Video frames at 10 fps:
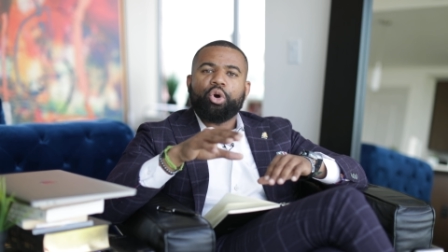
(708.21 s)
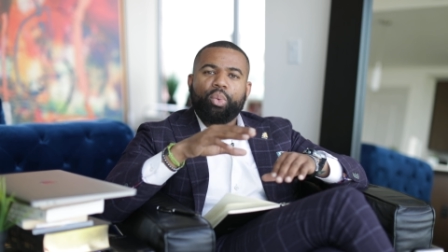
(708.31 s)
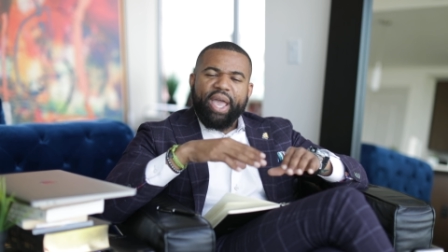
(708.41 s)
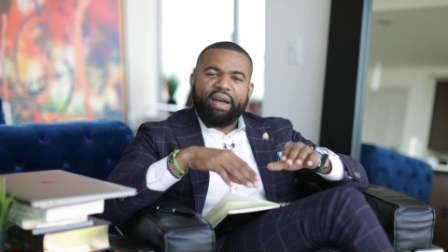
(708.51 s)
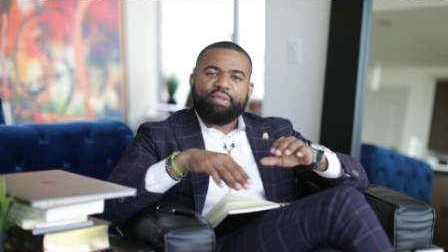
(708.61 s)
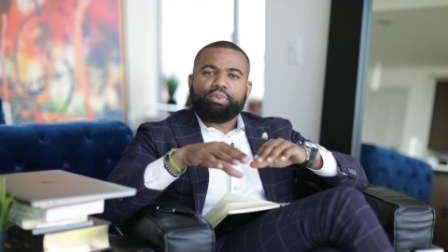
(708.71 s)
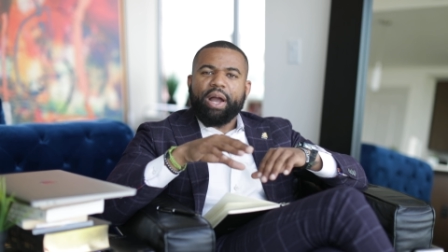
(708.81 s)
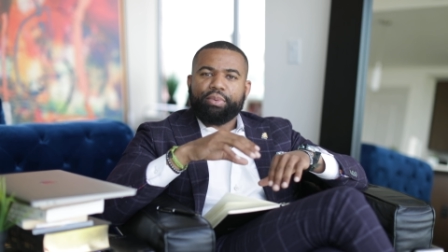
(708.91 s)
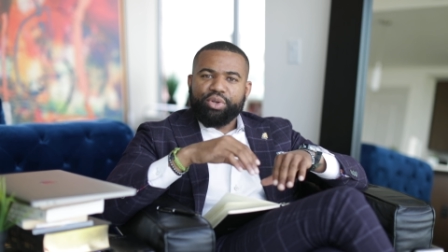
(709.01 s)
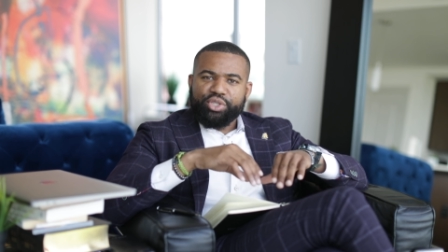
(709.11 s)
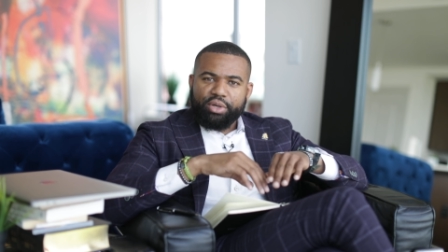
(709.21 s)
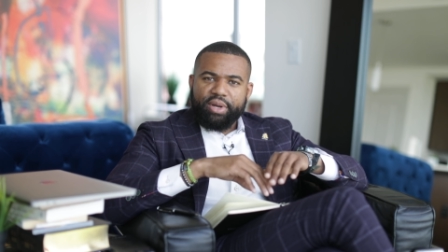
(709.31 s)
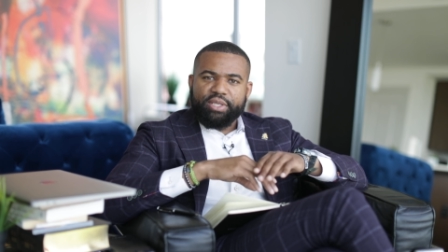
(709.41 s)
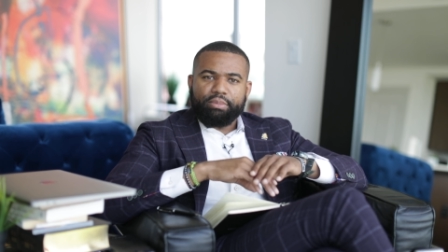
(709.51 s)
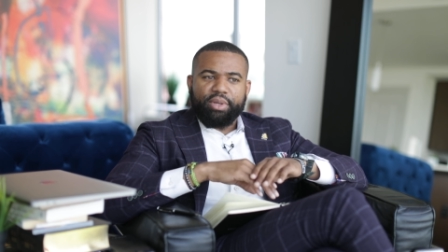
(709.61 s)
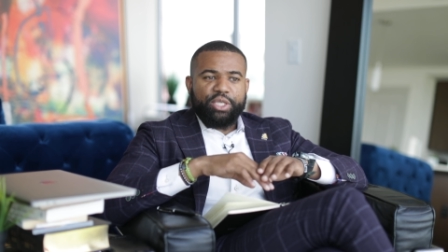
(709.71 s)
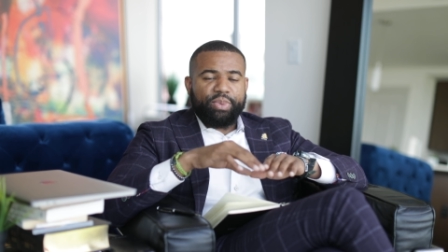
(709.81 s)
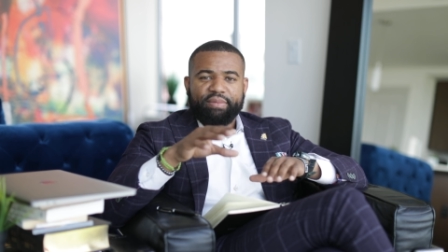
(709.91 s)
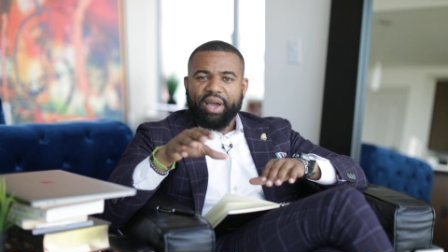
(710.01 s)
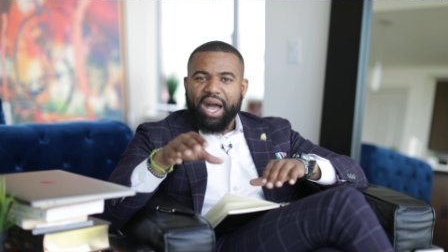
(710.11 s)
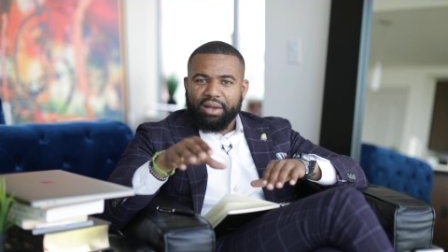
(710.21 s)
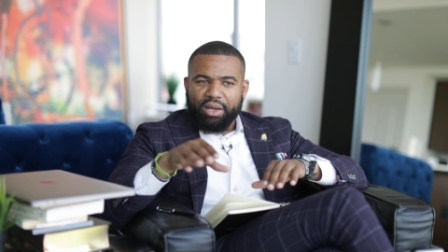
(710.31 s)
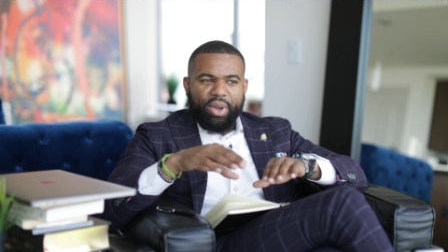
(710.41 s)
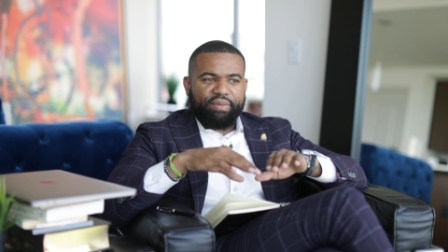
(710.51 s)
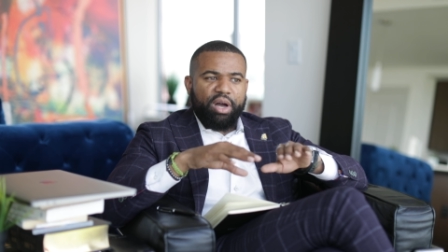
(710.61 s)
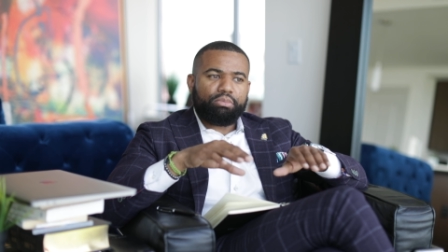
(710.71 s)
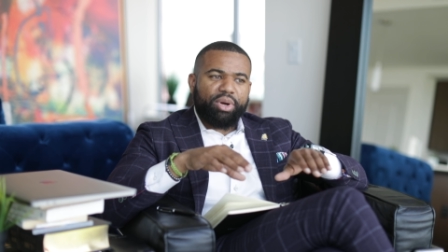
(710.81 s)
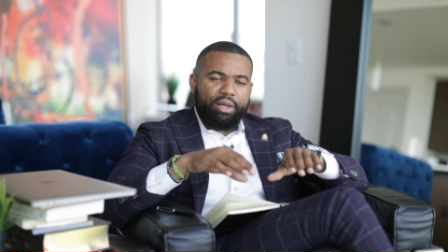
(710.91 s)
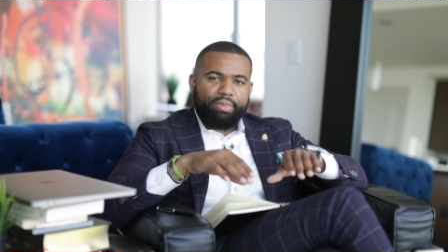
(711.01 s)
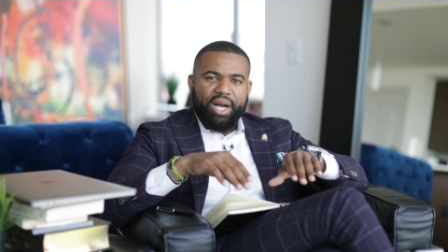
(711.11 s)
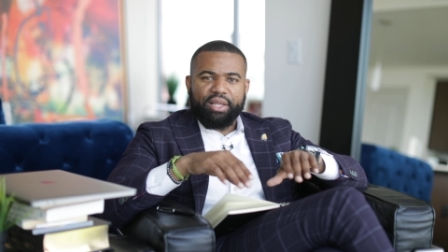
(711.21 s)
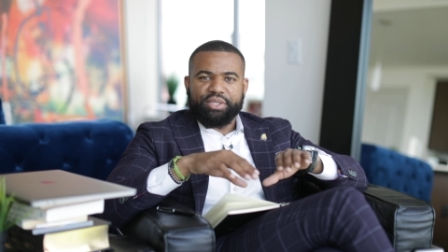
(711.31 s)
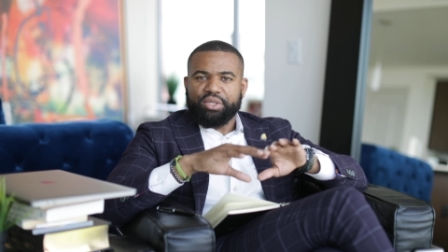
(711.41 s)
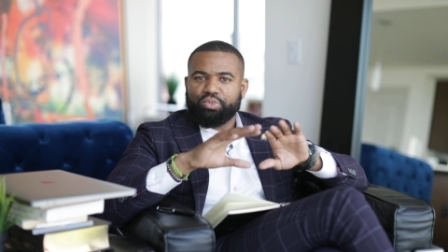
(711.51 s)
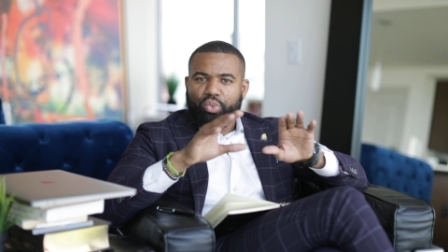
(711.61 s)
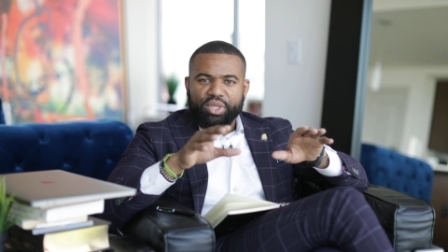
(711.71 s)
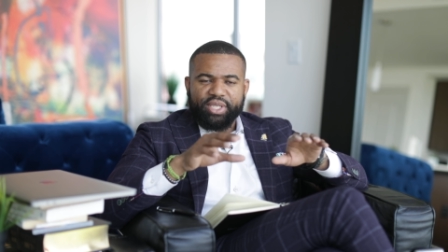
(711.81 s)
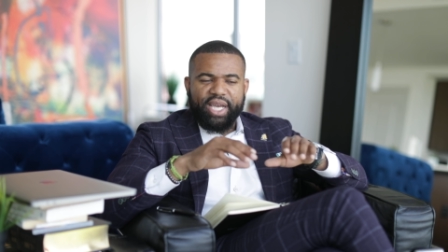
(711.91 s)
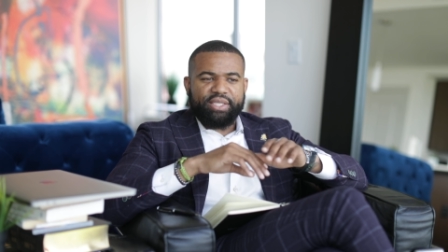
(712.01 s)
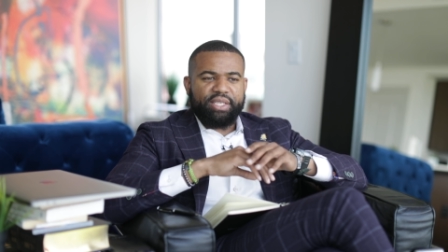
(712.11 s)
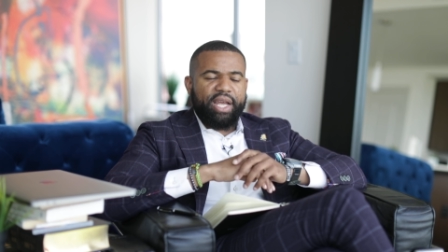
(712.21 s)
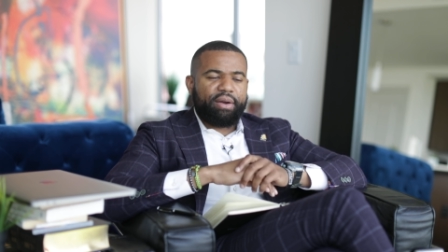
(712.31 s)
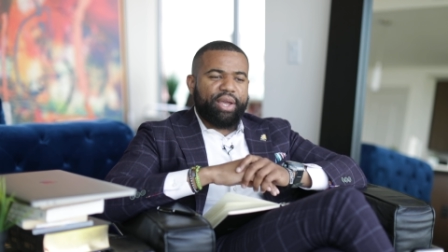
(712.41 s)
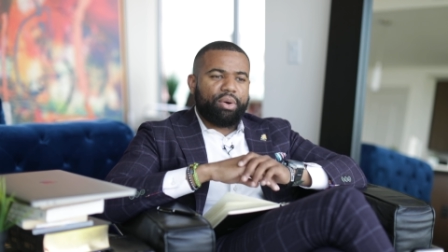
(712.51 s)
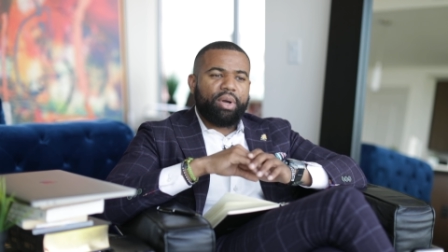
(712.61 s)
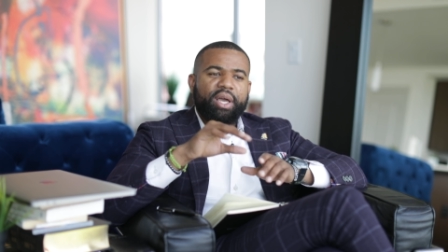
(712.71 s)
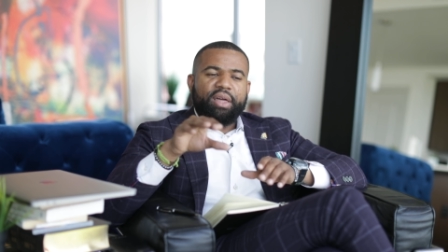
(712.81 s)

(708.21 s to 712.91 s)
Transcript: we have the proper insurance in place. We have an umbrella policy, worst case scenario.